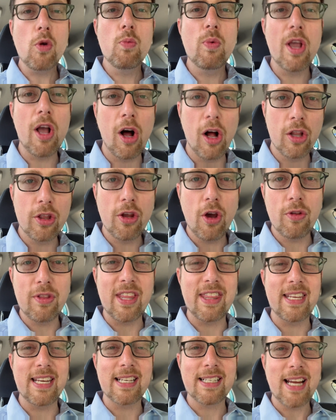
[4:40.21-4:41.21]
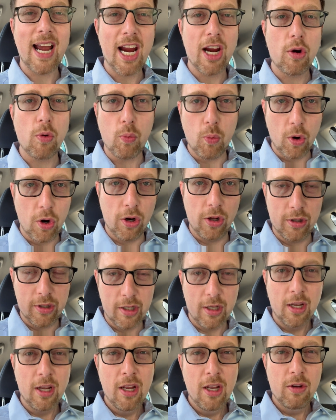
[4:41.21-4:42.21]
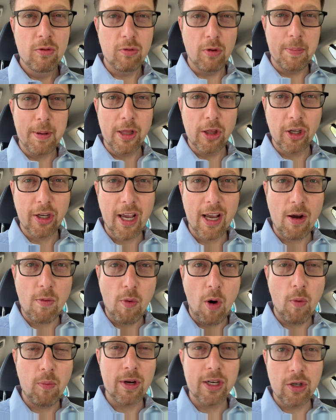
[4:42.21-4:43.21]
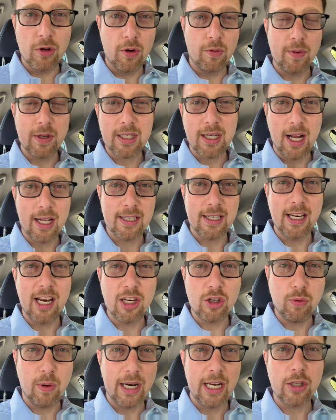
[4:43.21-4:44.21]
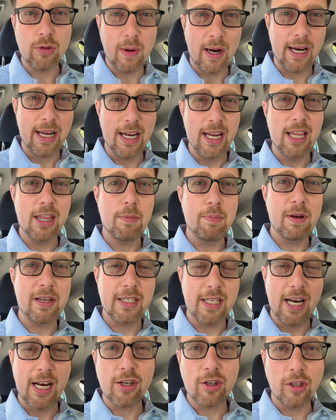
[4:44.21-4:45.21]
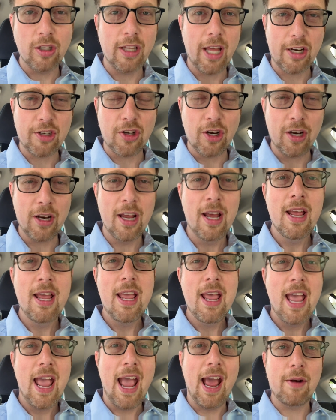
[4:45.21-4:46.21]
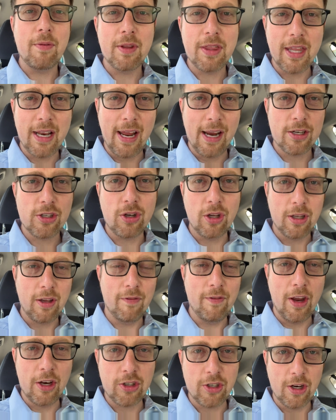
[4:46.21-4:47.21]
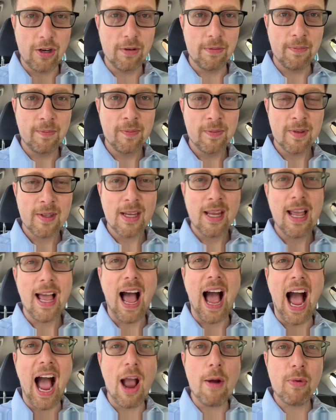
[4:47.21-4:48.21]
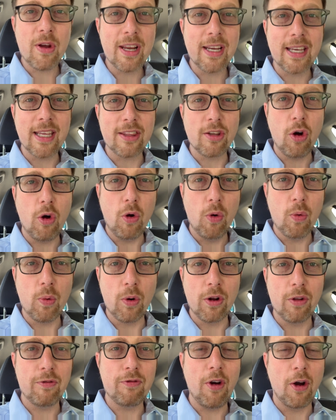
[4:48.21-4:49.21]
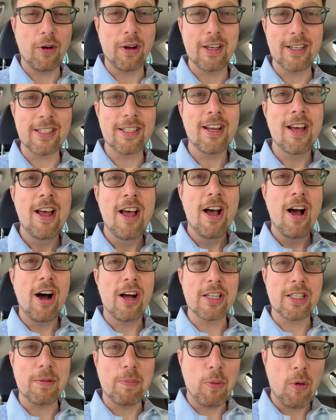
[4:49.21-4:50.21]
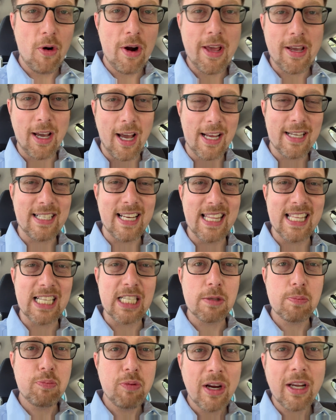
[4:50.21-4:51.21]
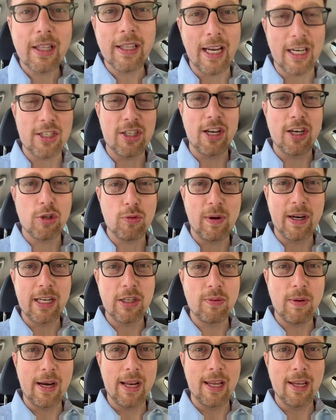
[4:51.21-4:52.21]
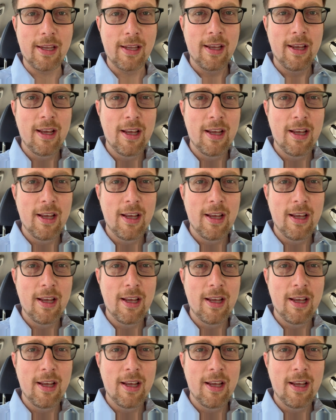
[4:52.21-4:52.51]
we all know that the entire world will be looking at what we do in Wisconsin in 2020 in the presidential election and with the national convention. I want to get the whole world focused on supporting us in the spring election in 2020,